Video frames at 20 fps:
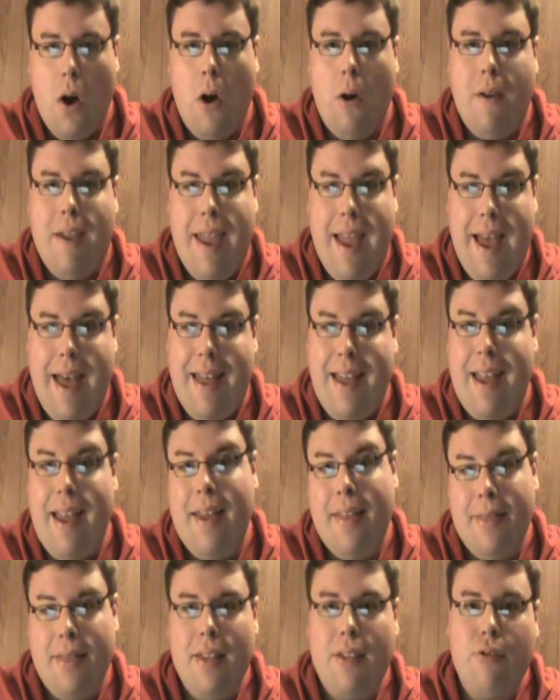Oh yeah,
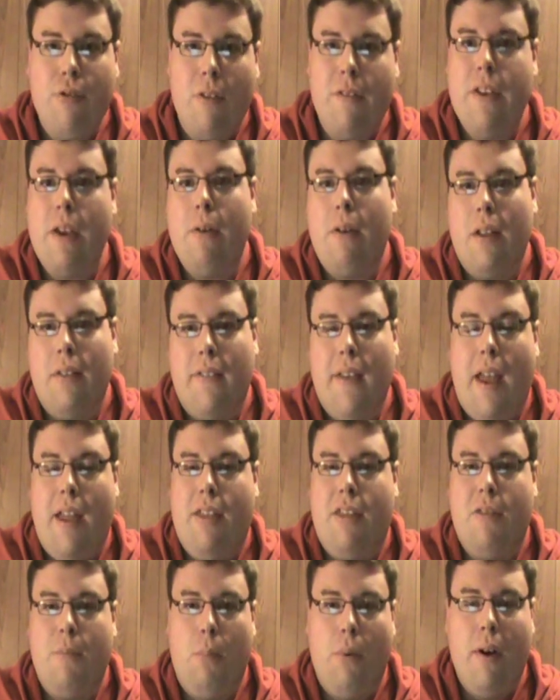and this review
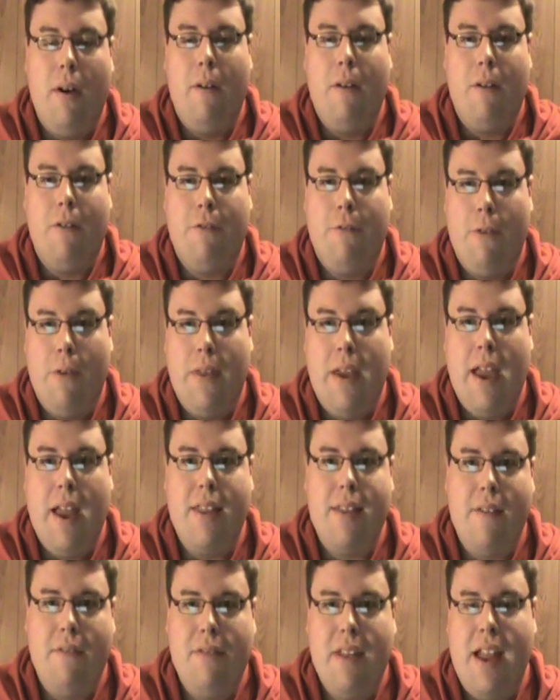contains spoilers for the
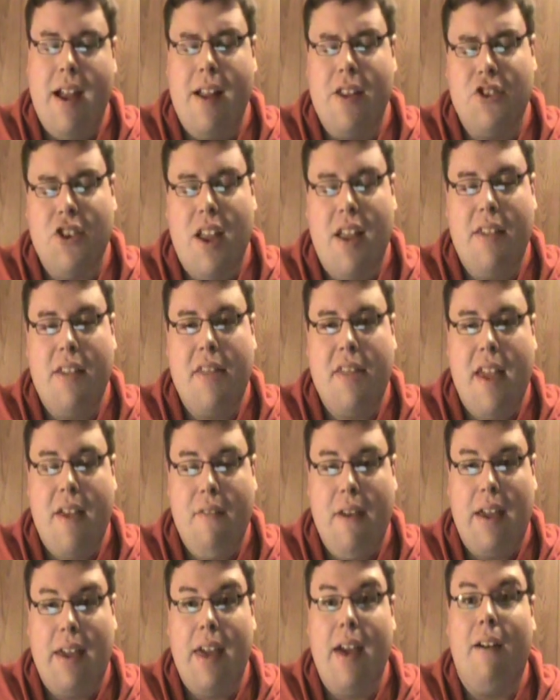end of Neon Genesis
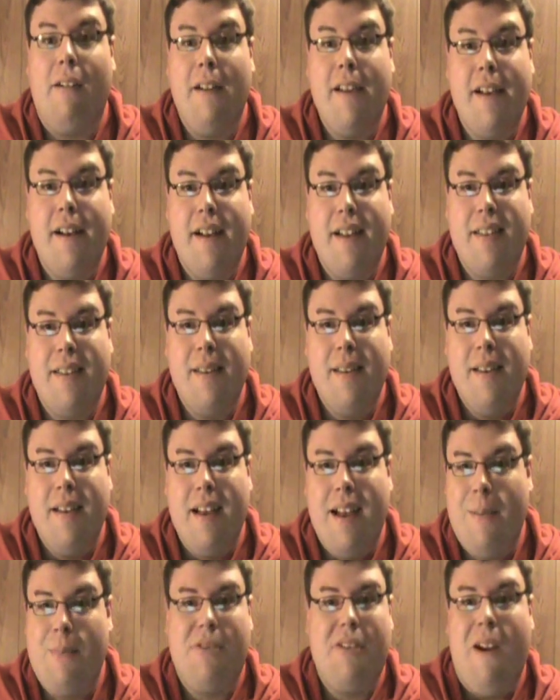Evangelion.
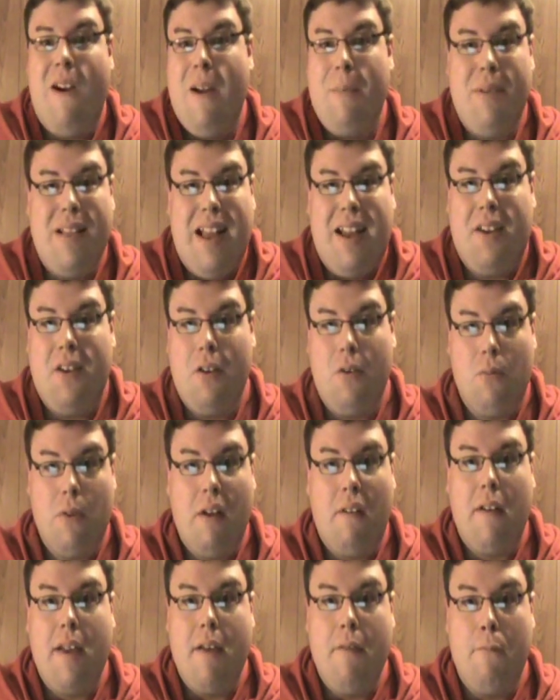I'm sorry, but I couldn't
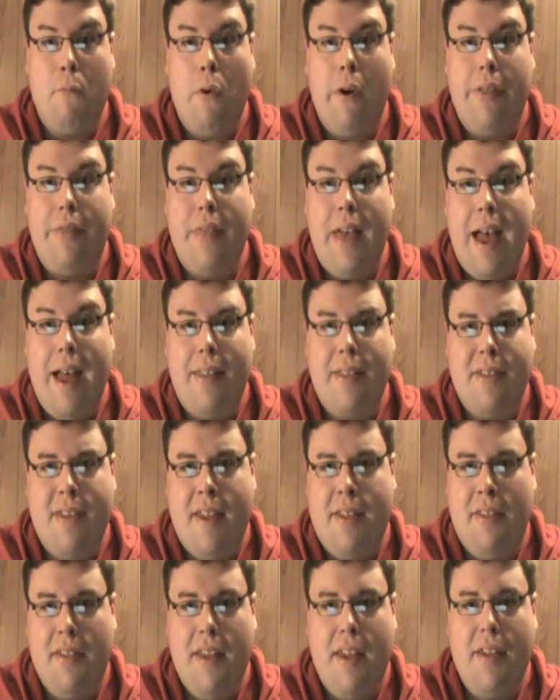really avoid that
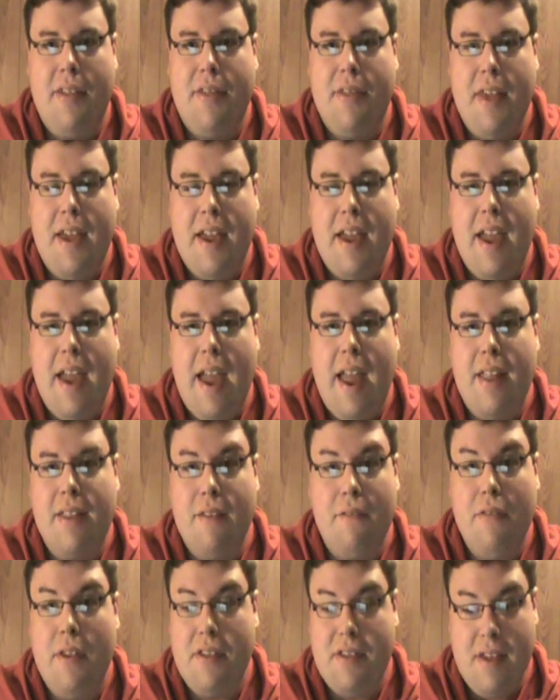since it is the
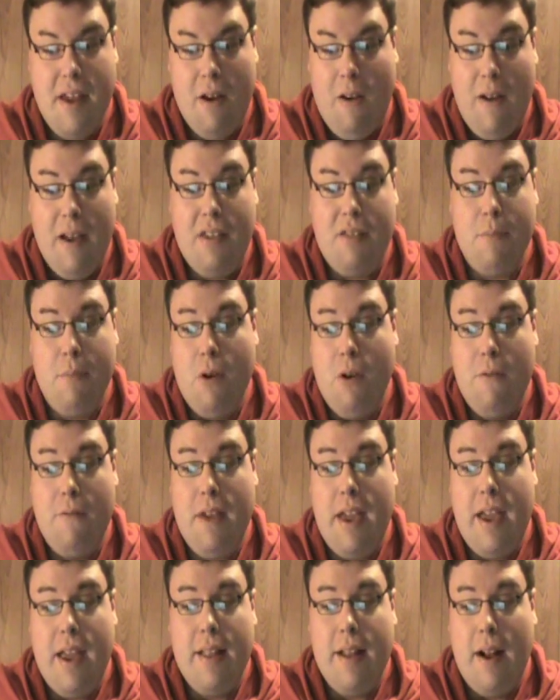end of the series
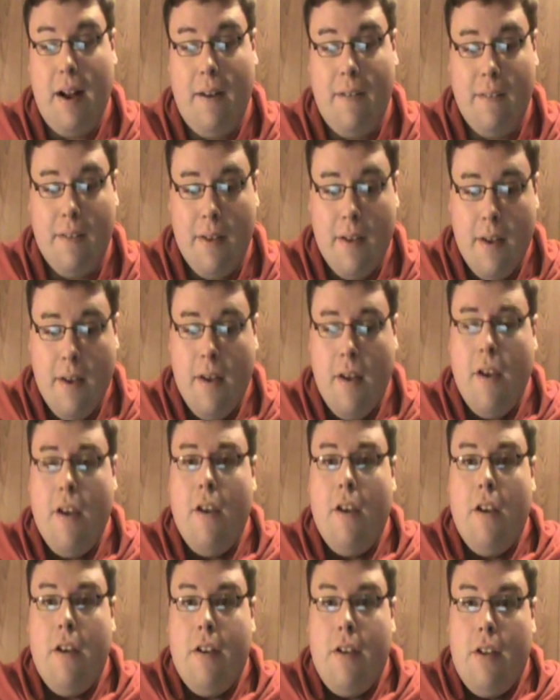movie and all.
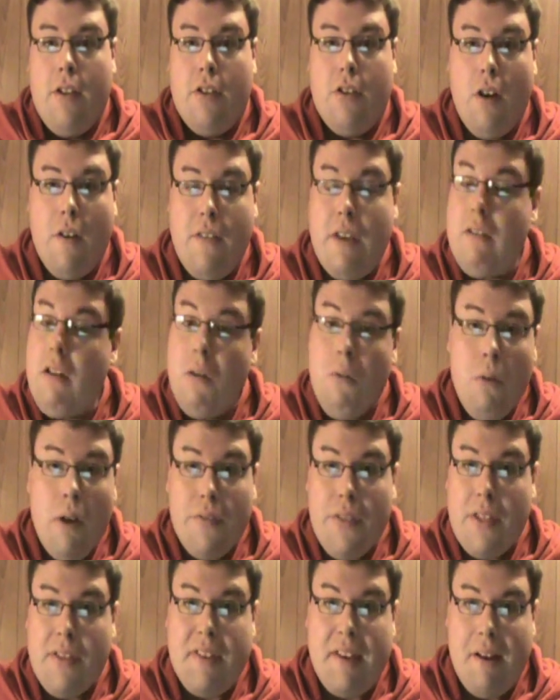So if you don't
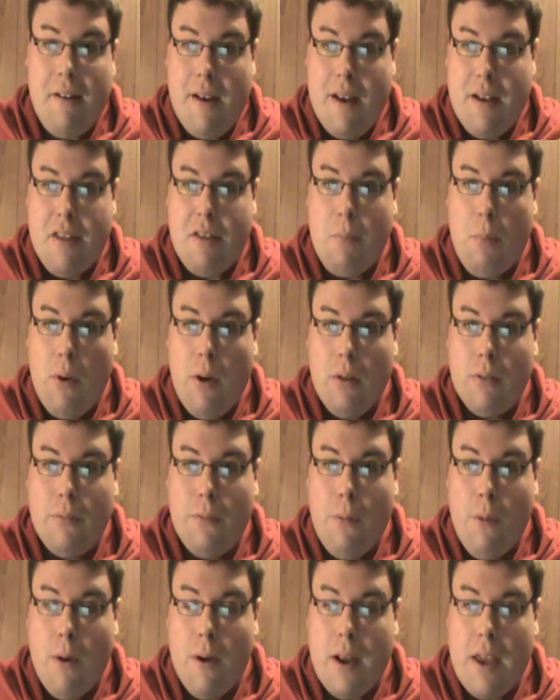want the series
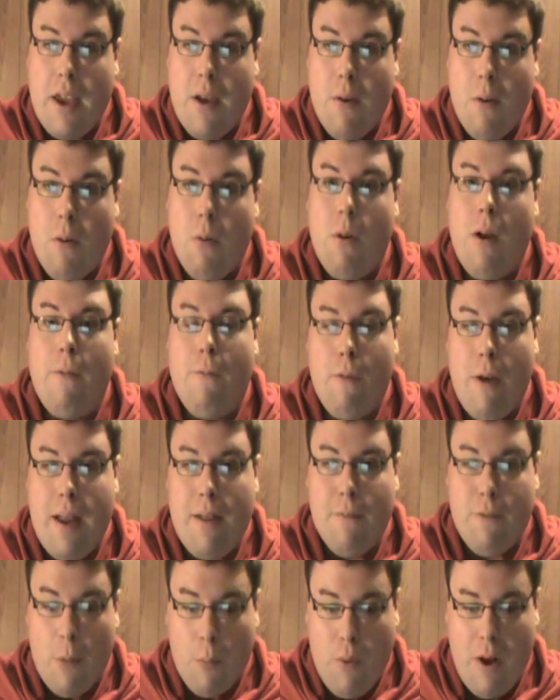spoiled for you,
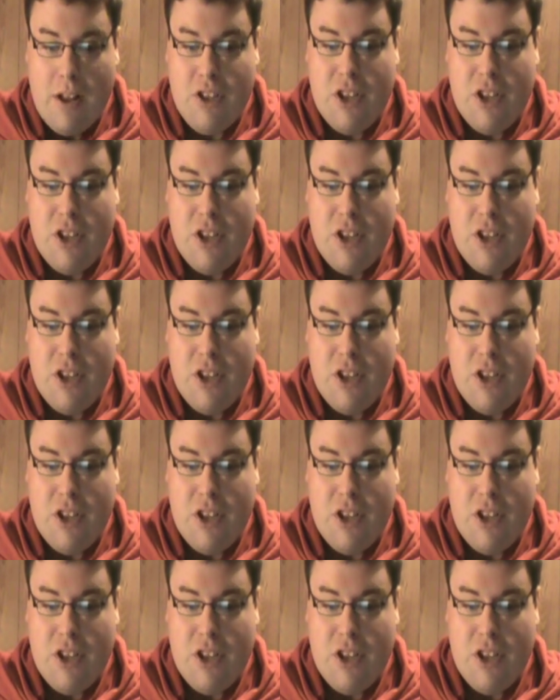refrain from